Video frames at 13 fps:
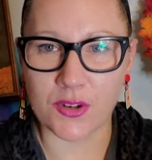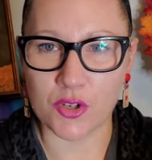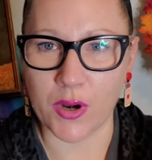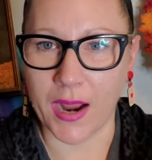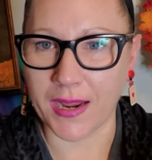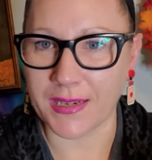
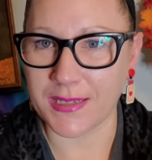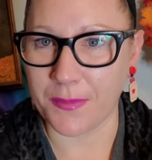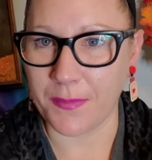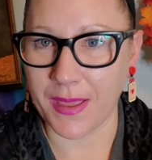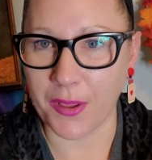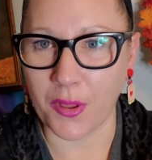trying to
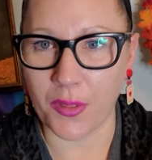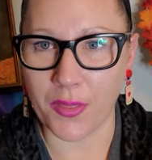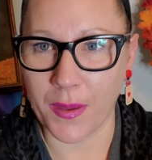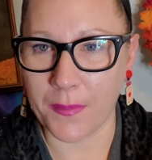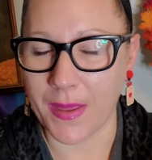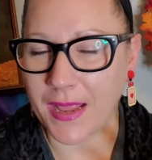mingle
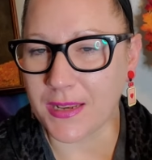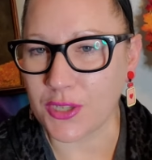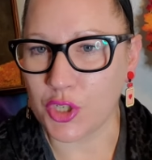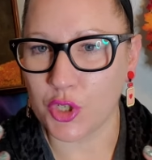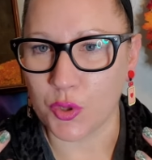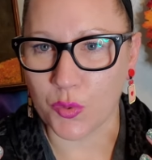them
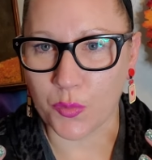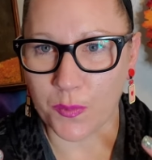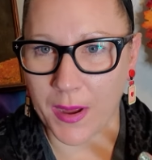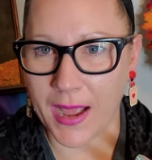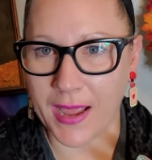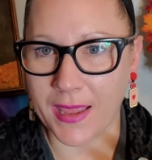into
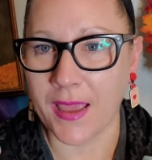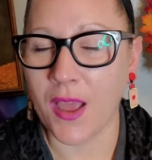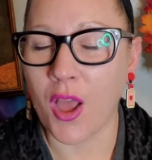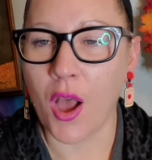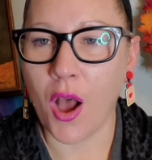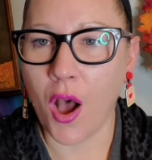my
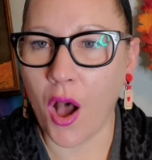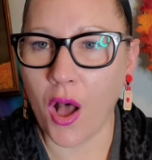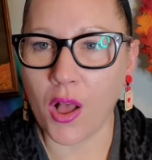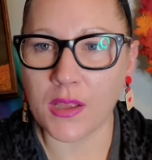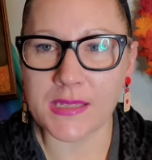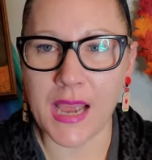
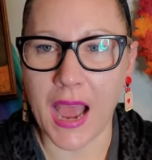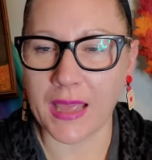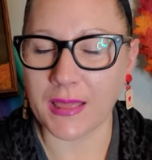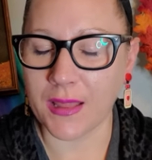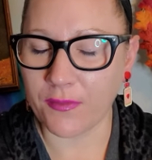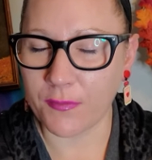hauls. I
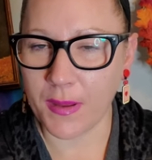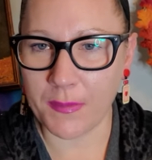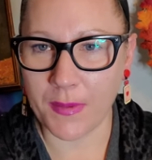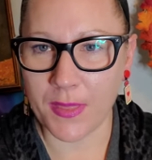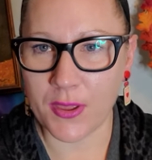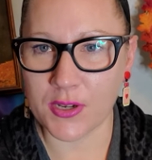love my
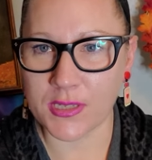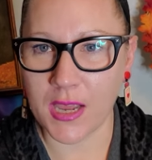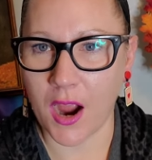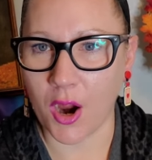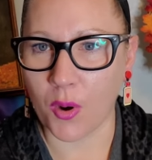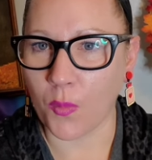mother's
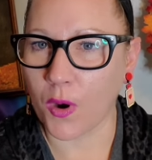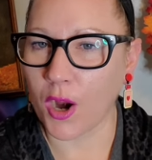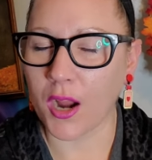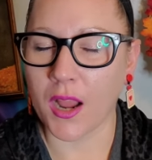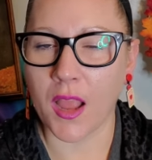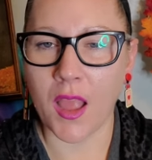artwork.